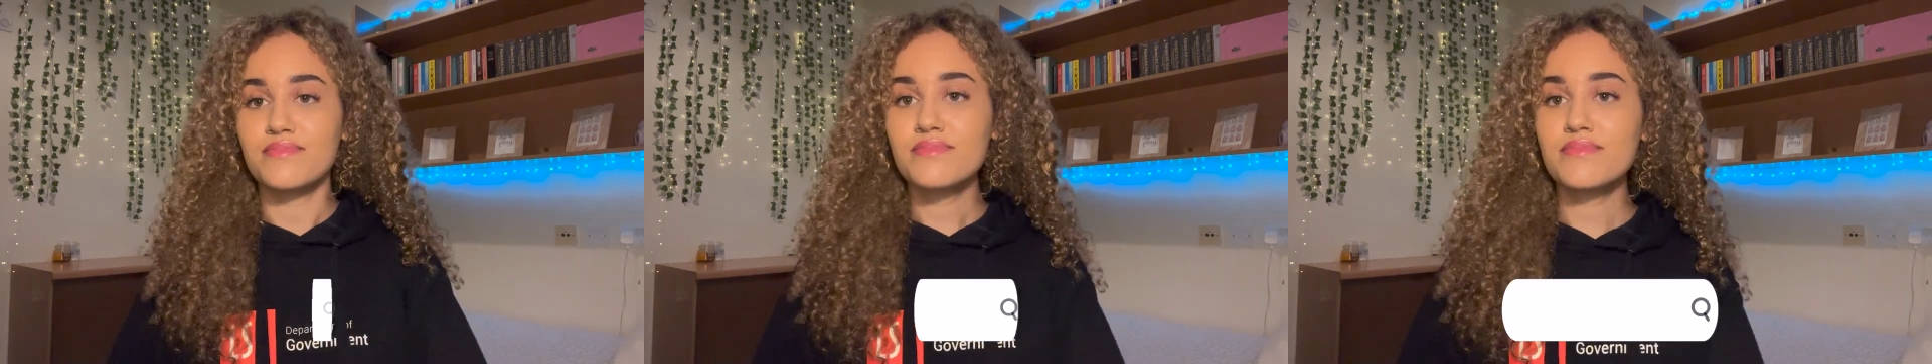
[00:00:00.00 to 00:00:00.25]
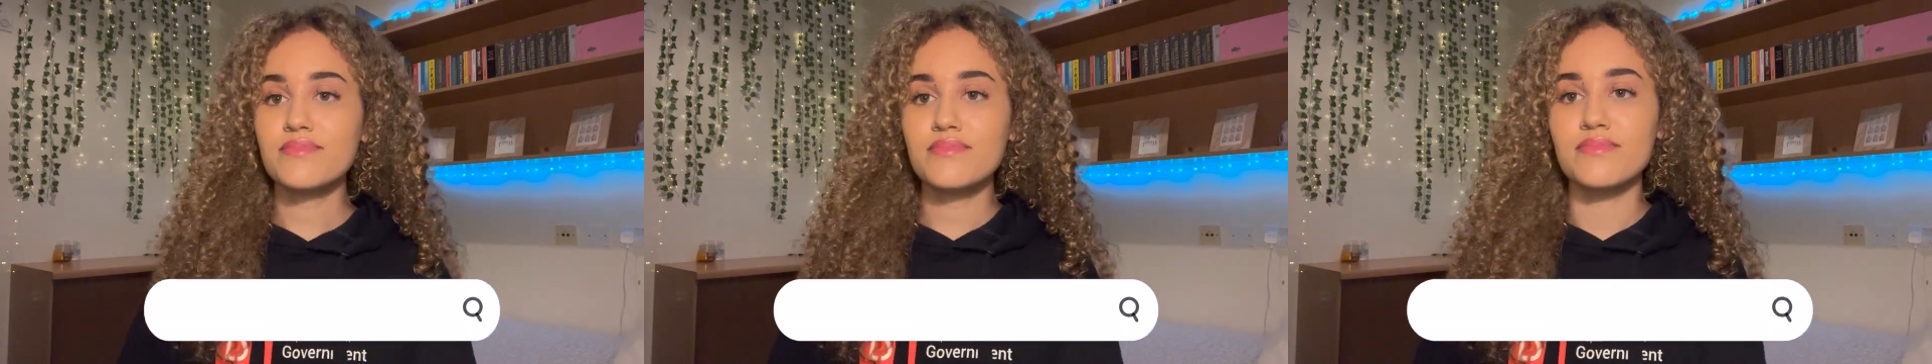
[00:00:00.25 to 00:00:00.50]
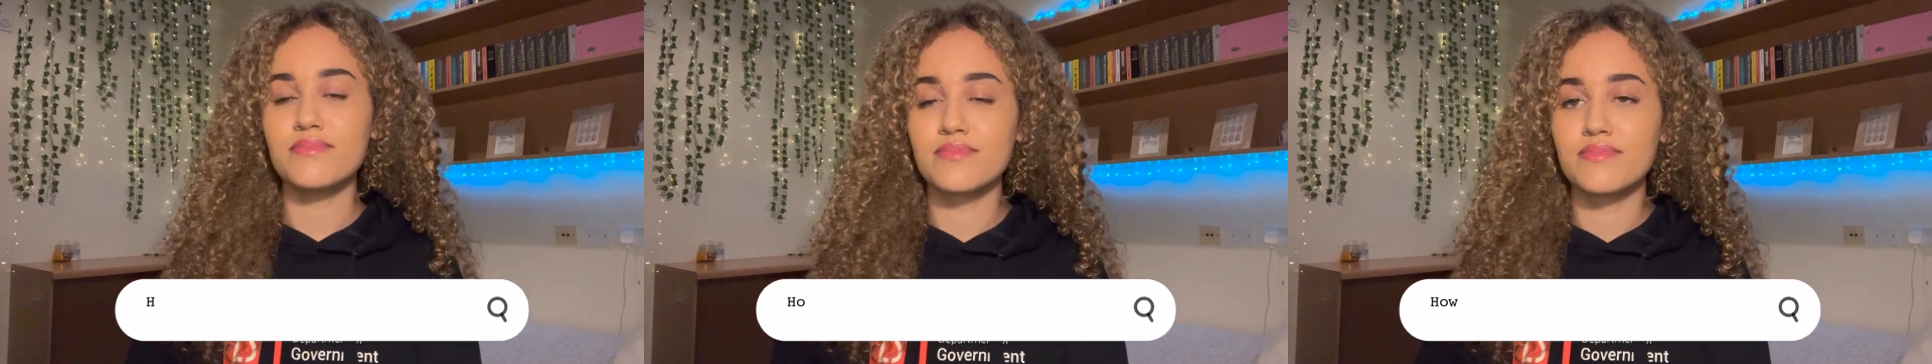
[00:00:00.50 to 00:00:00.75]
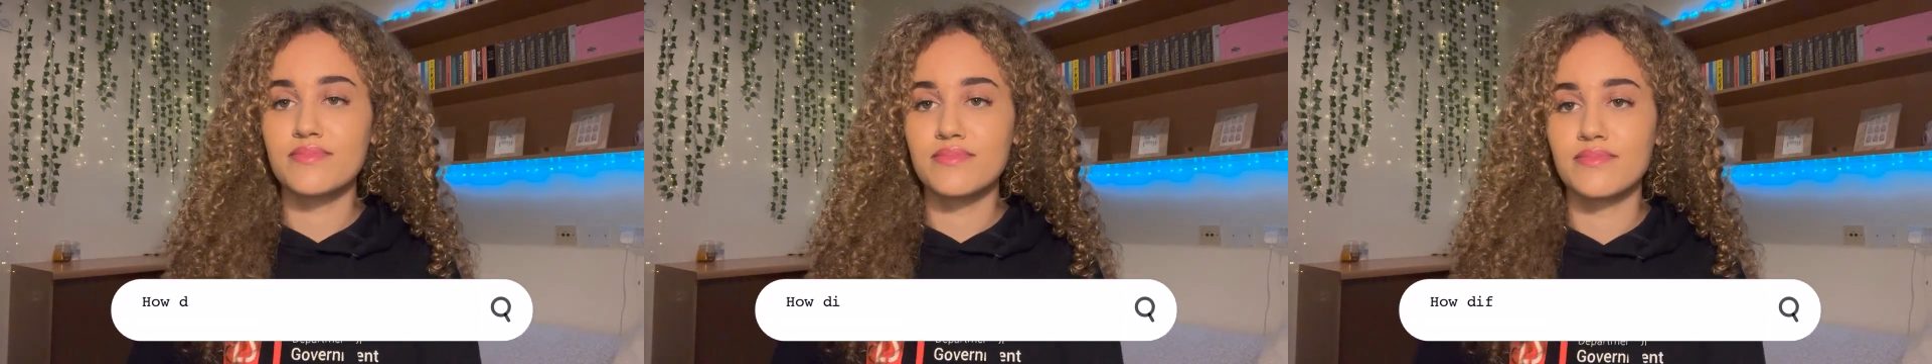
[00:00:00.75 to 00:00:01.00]
How
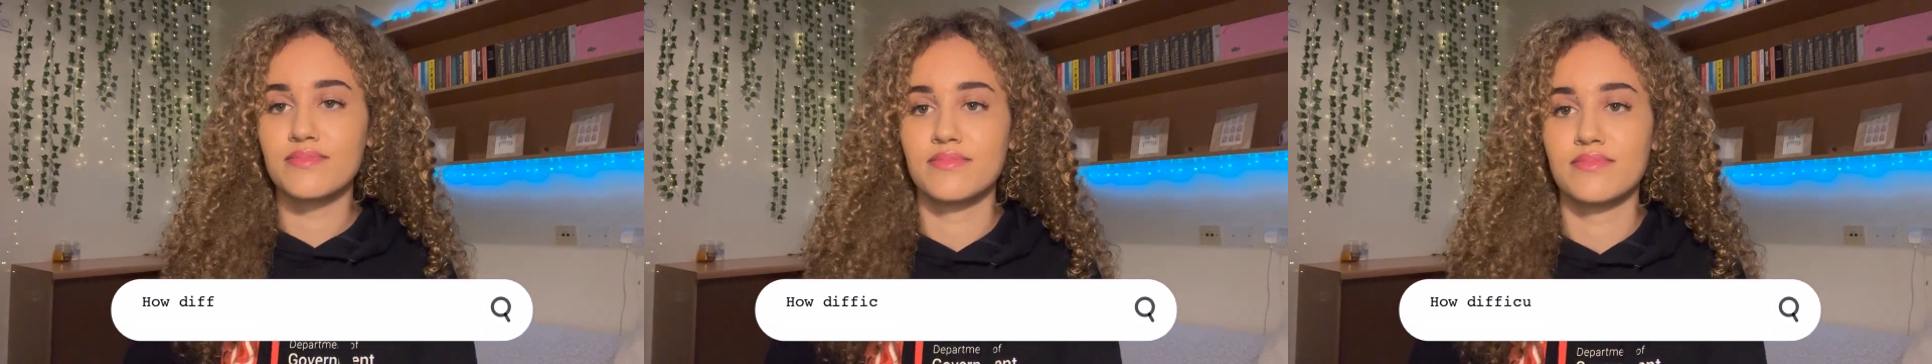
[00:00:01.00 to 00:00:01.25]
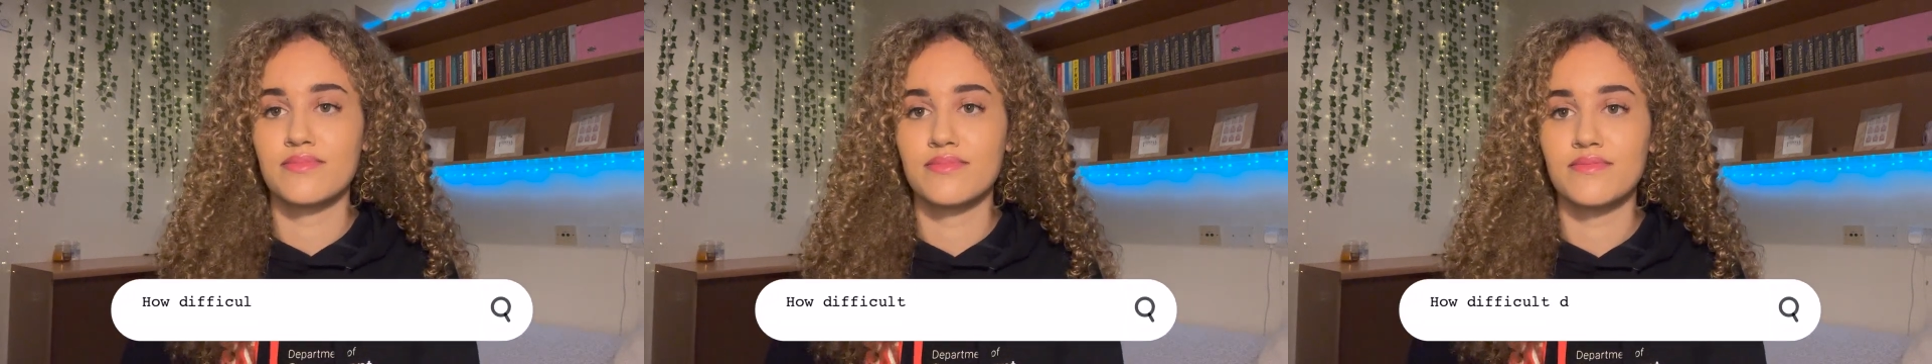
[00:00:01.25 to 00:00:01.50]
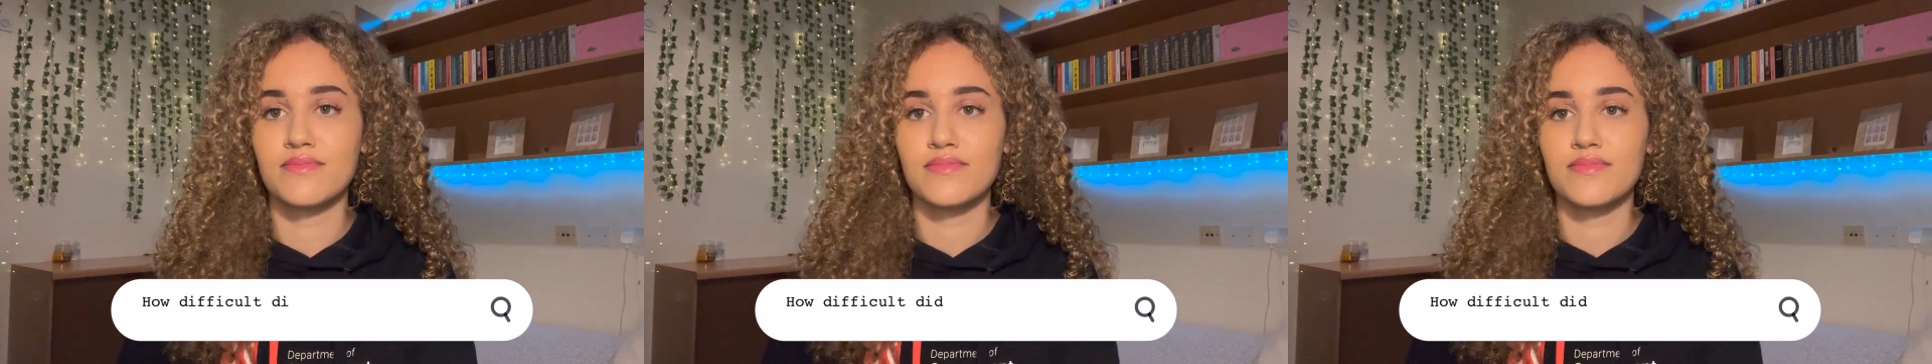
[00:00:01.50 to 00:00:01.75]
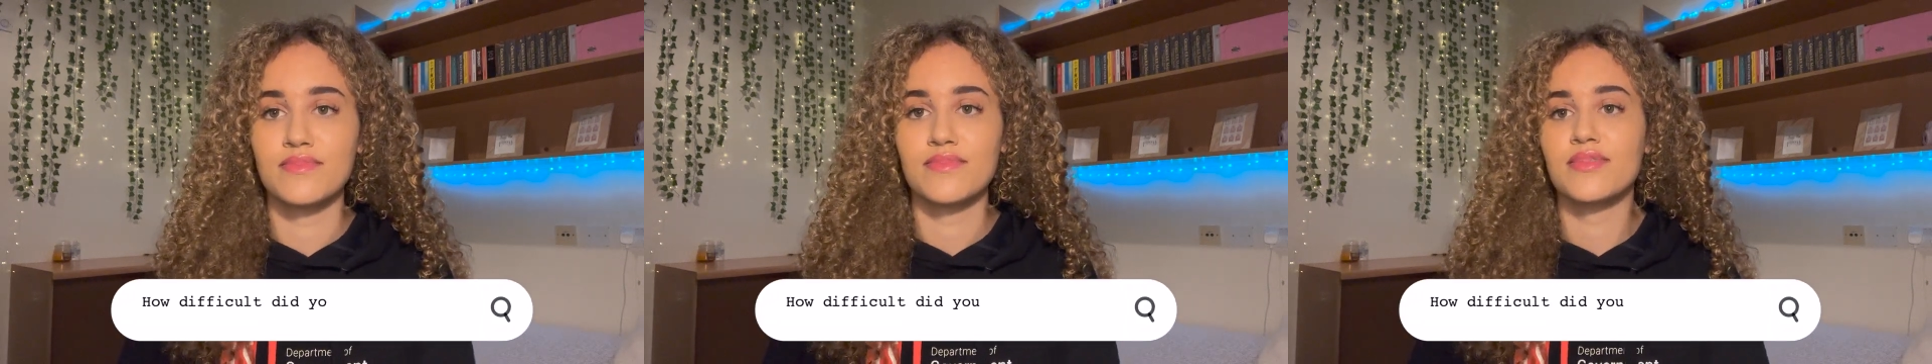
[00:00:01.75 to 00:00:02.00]
difficult did you find first year?